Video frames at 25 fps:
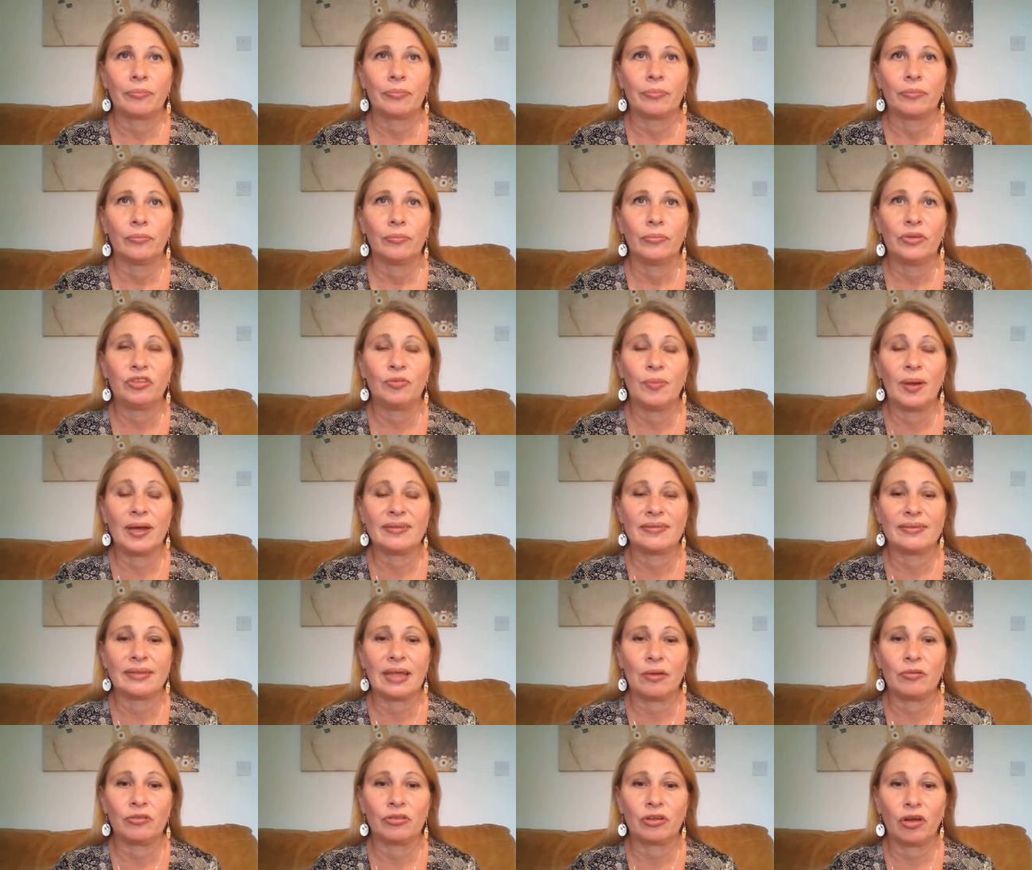Which might
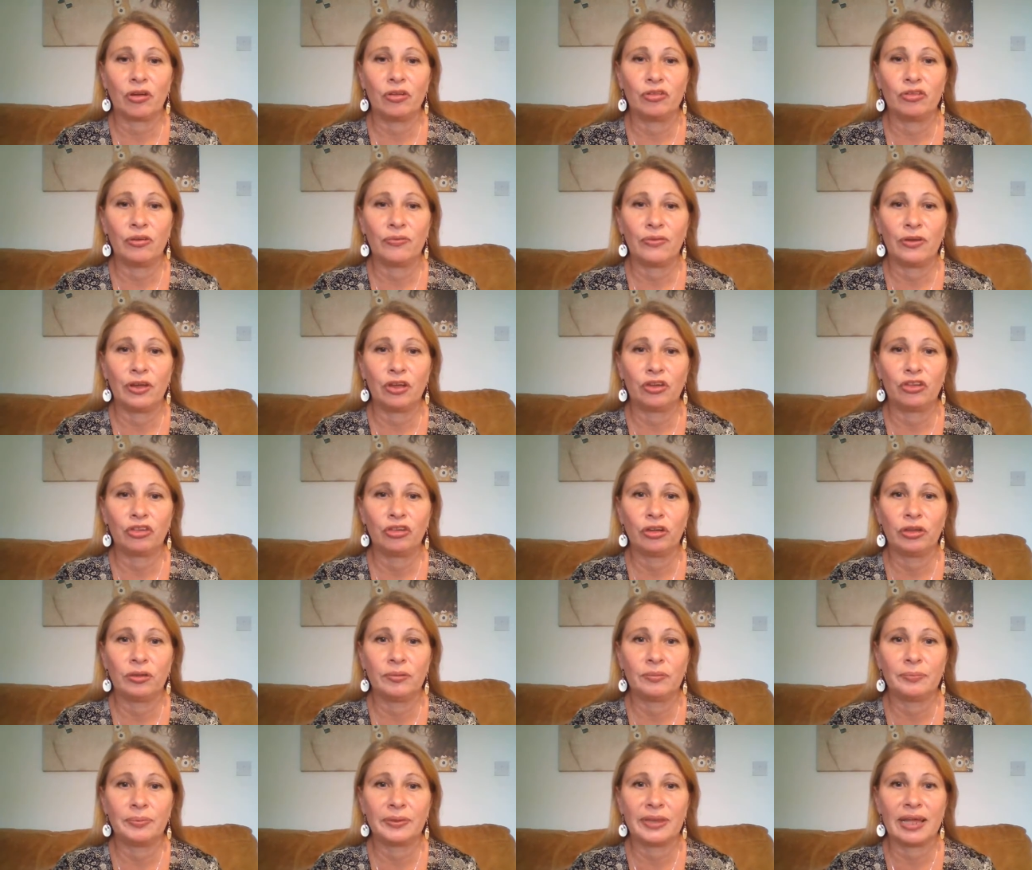sound
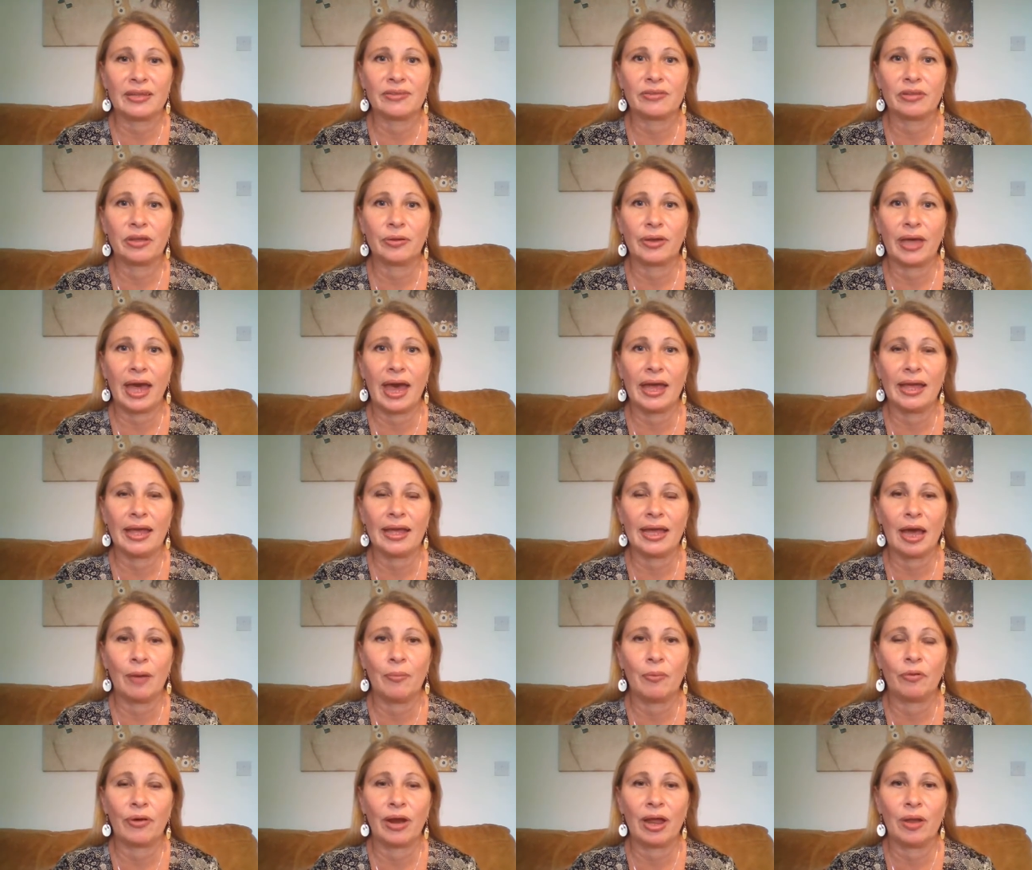controversial, but that's okay.
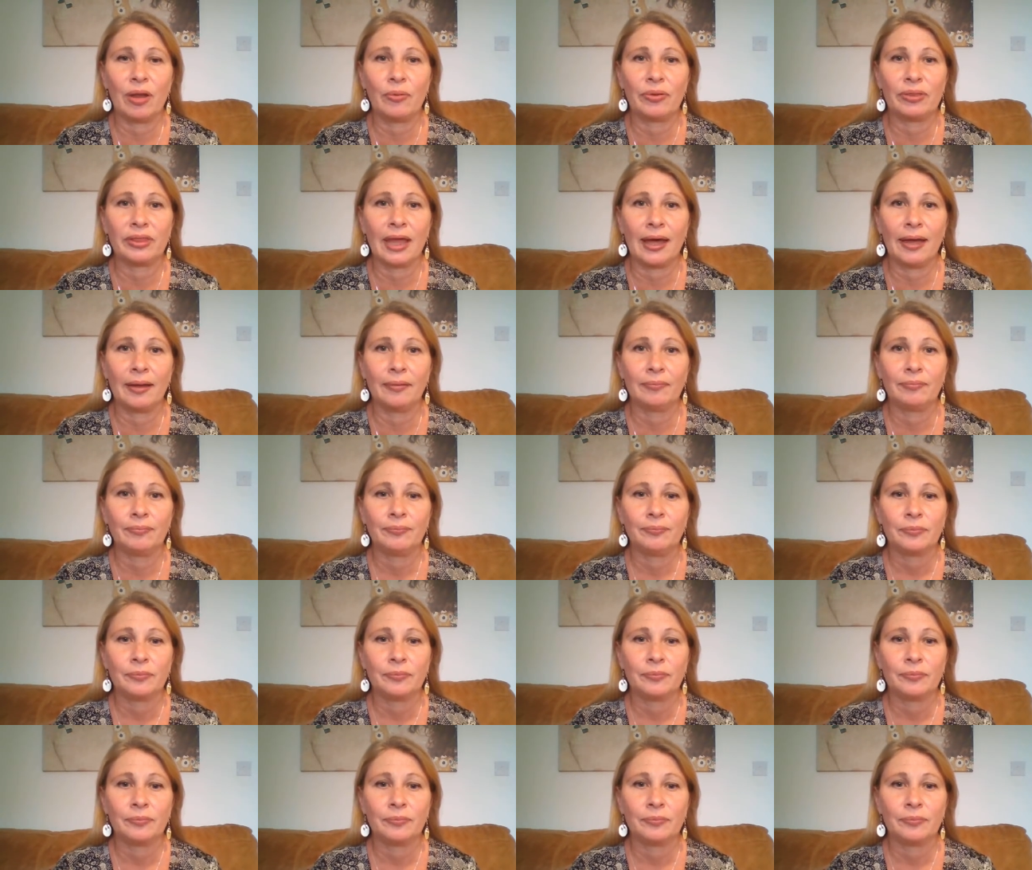I'm all right with that.